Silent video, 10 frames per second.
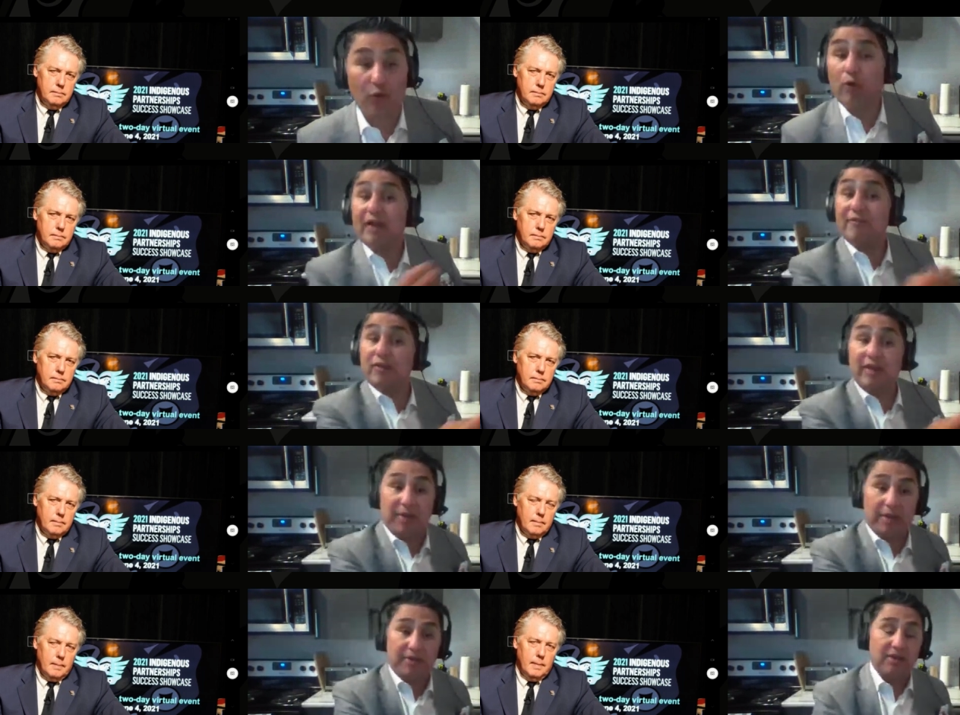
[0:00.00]
Speaker 1: or whatever that
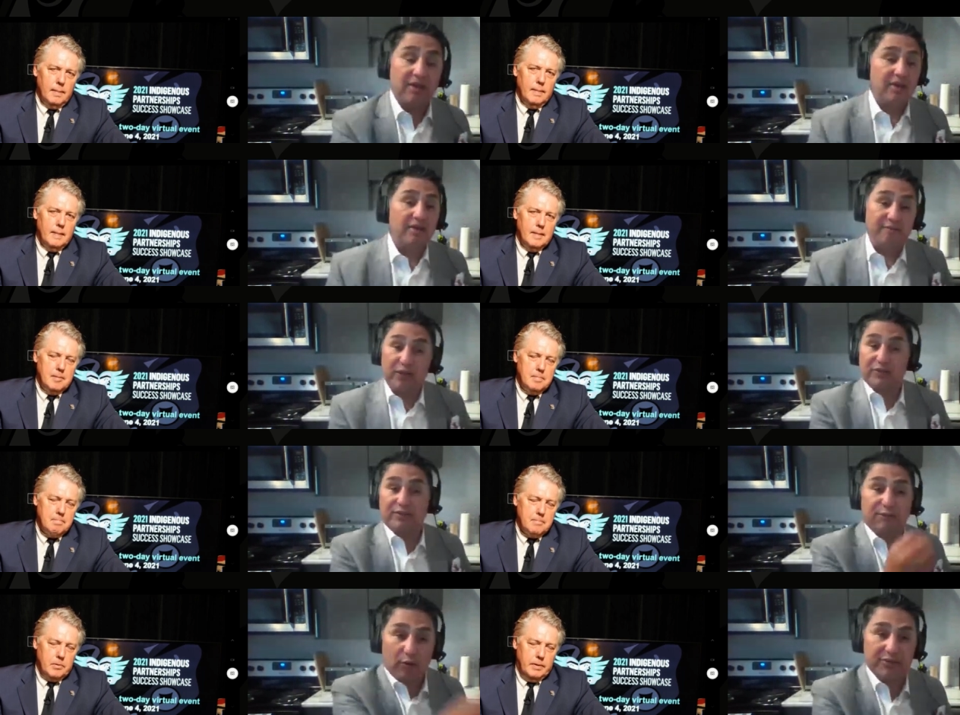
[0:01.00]
may be fish,
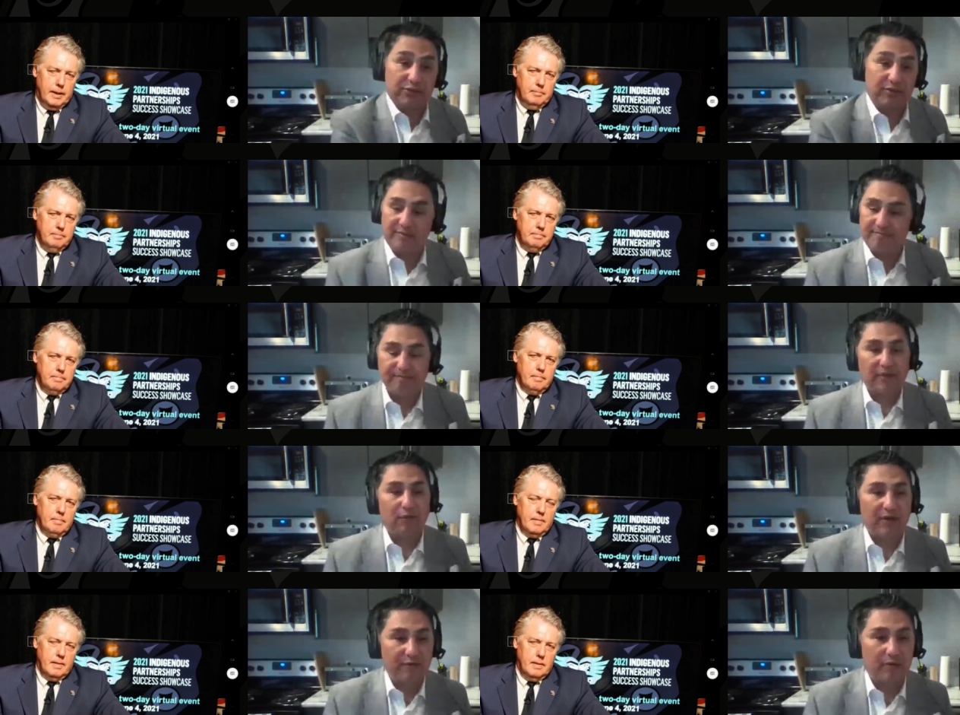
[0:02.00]
forestry, right.
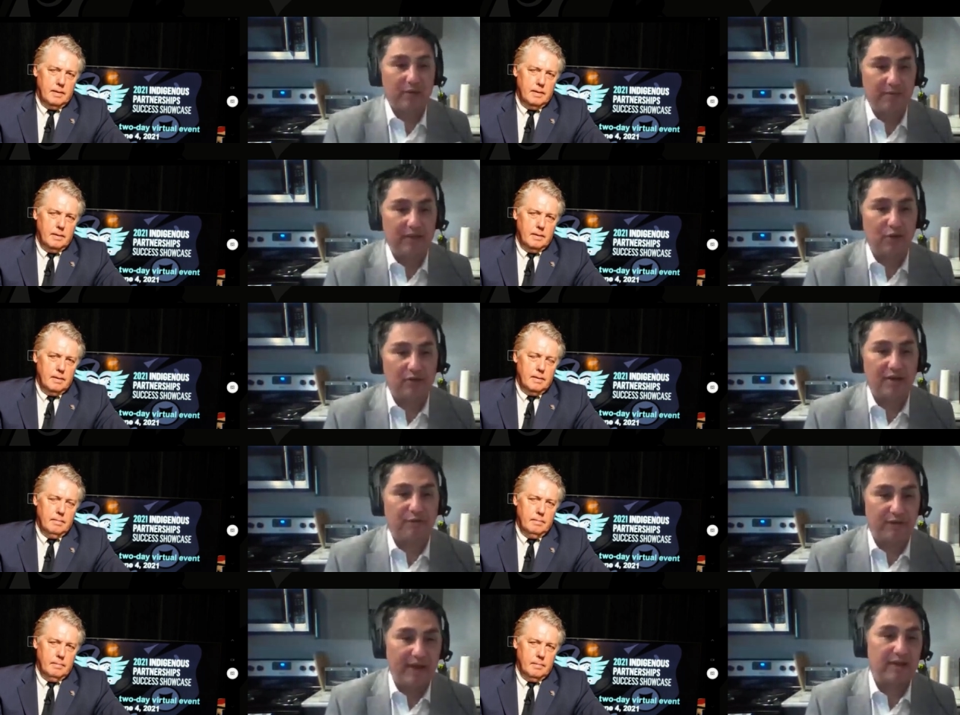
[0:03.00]
whatever that may look like
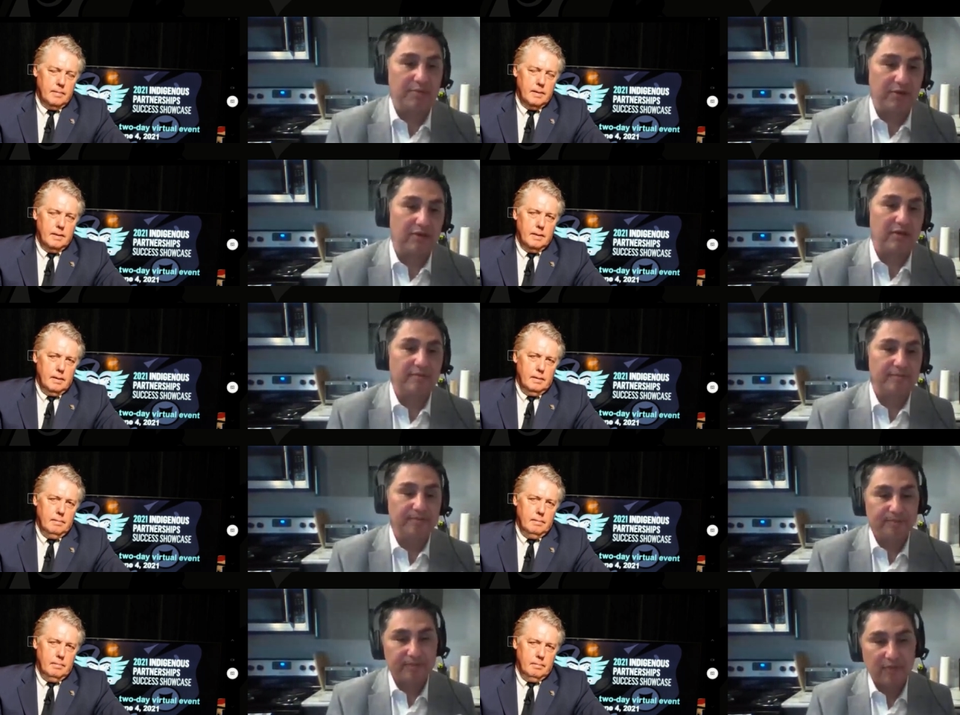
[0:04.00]
for that community.
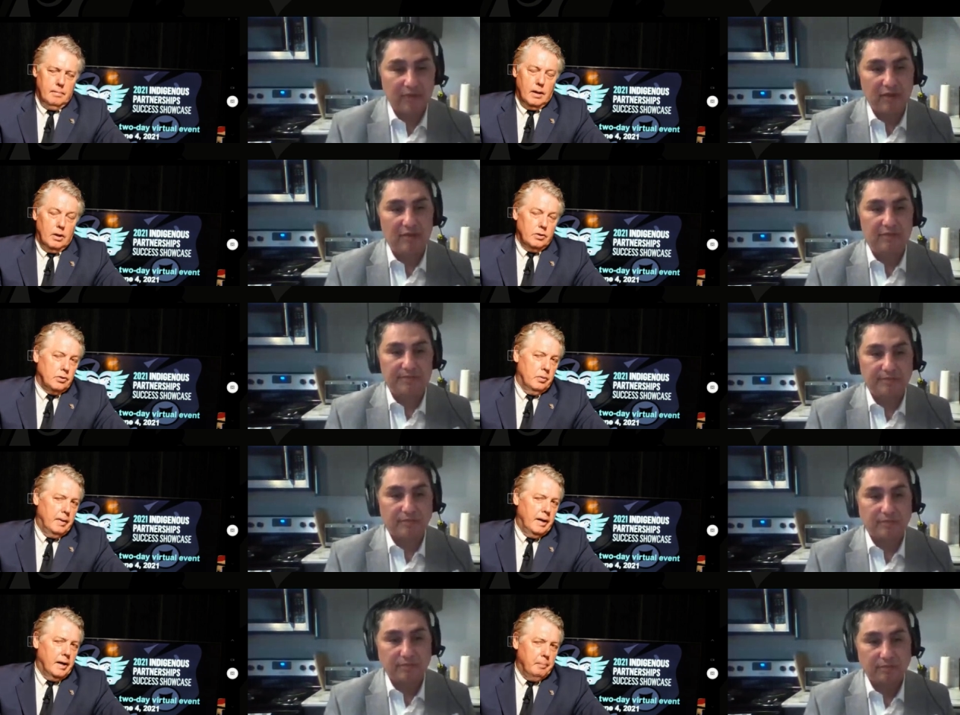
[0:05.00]
Speaker 2: So it
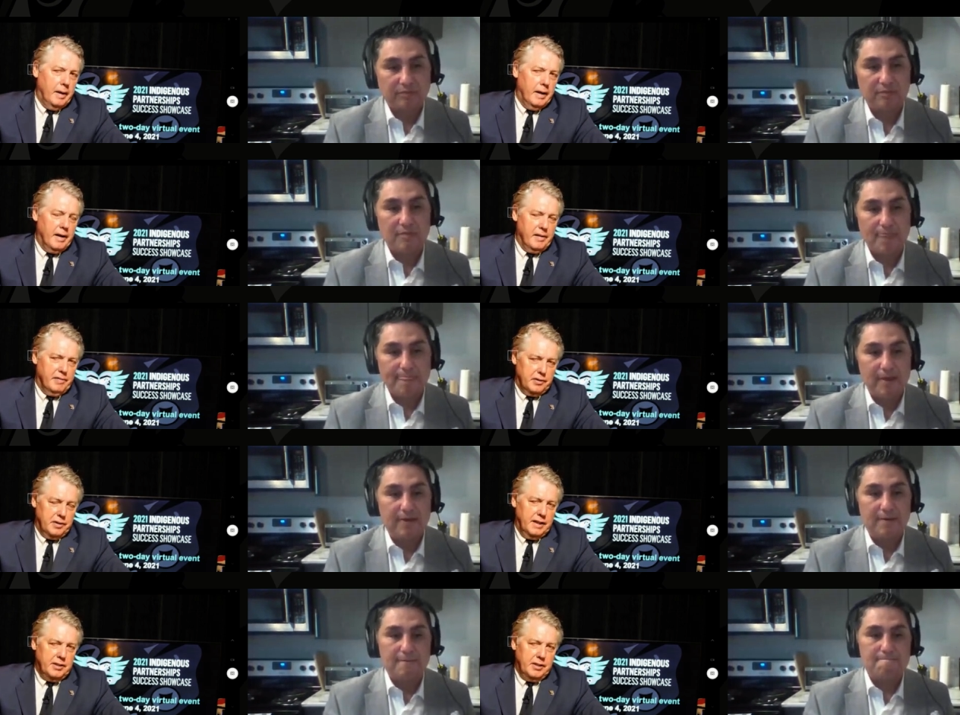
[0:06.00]
may not be another
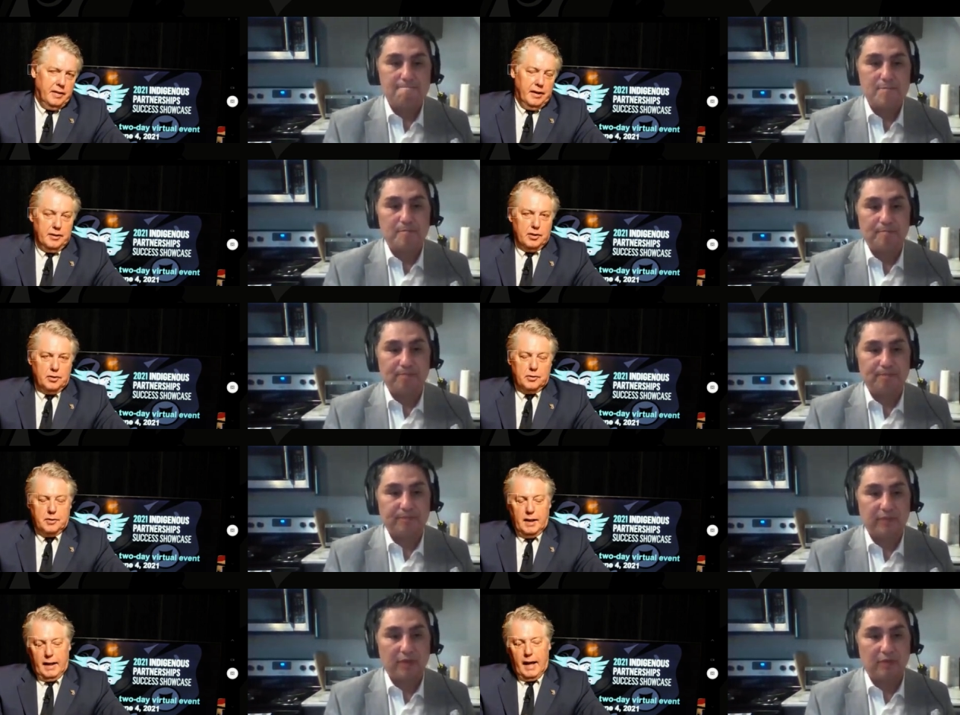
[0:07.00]
First Nation that is also
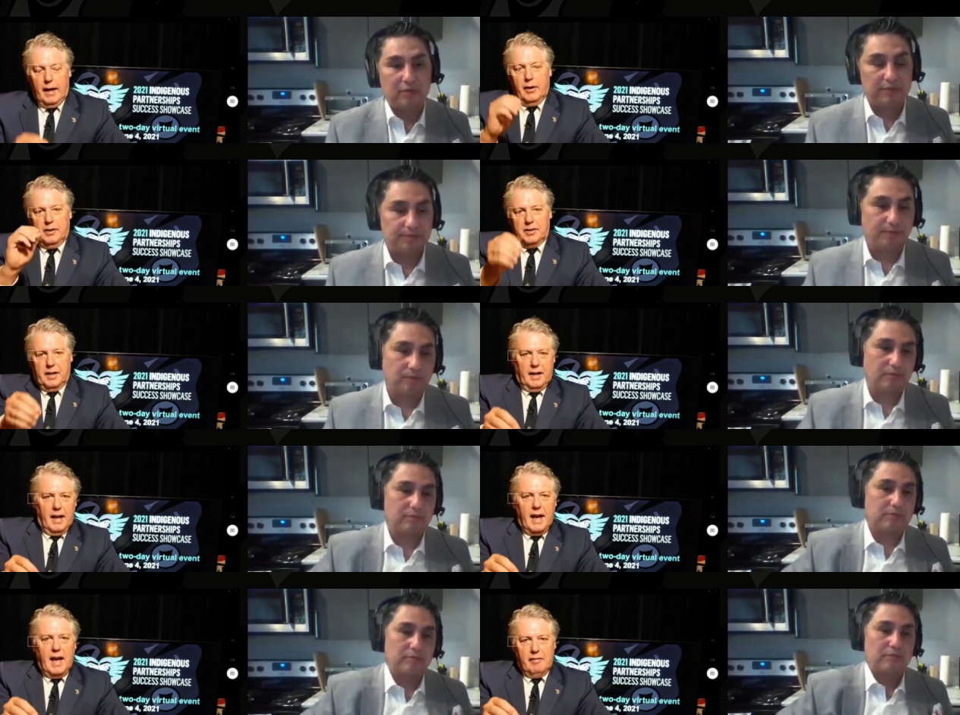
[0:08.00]
saying, hang on a second,
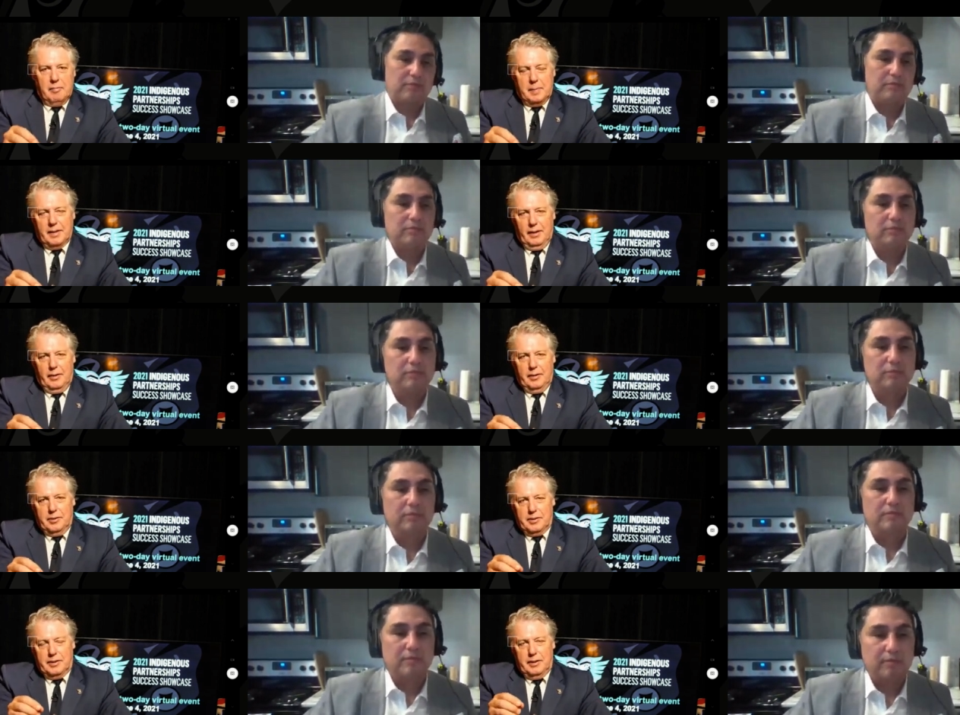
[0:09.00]
I have a particular
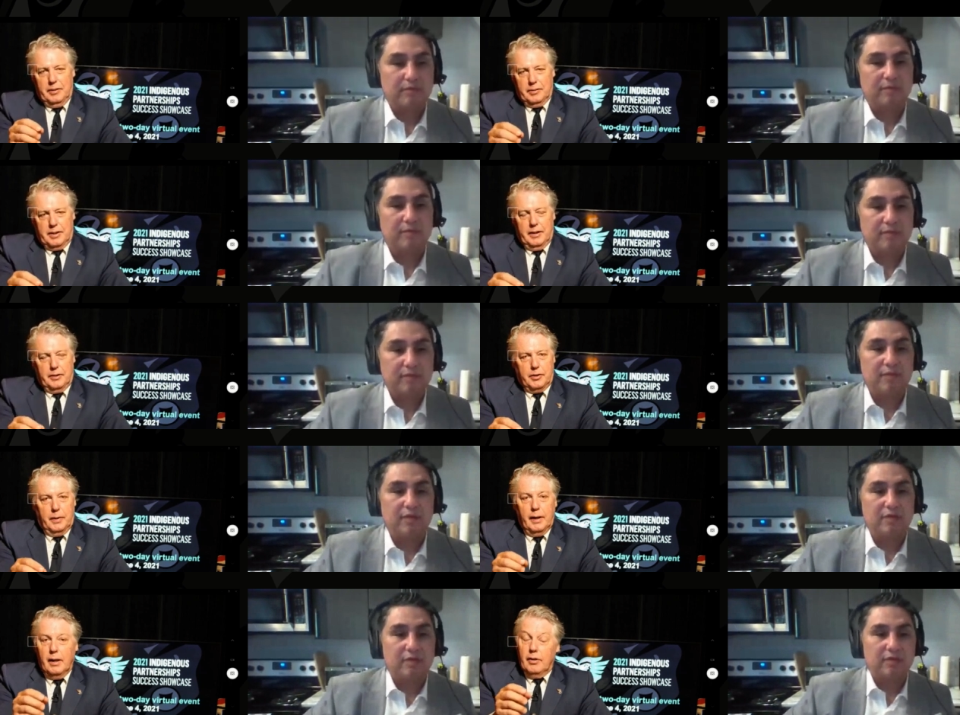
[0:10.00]
interest in your
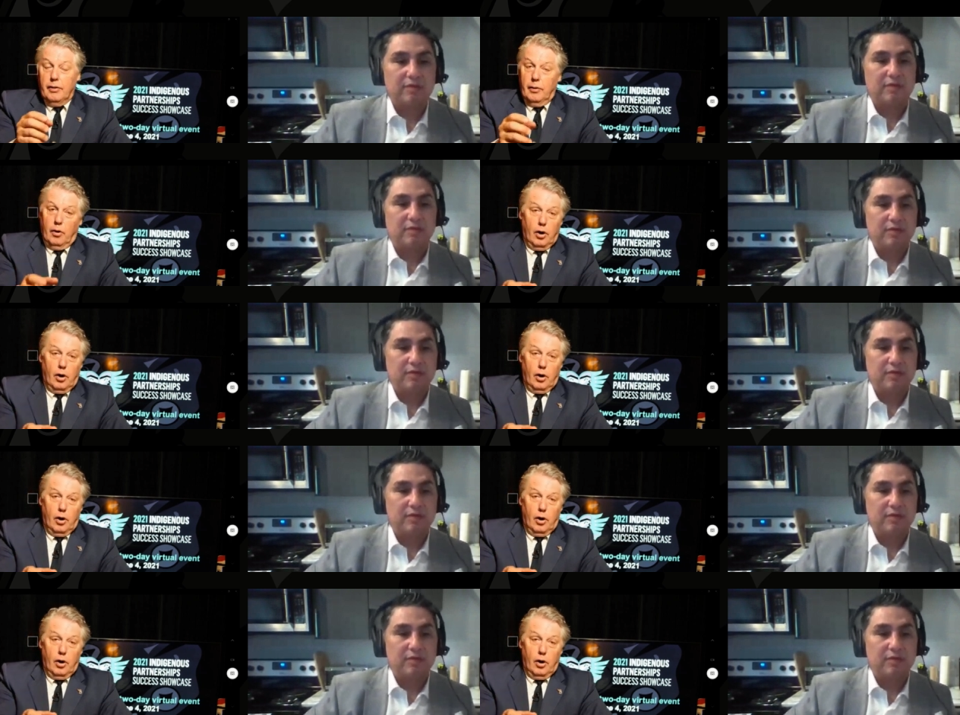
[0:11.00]
territory. There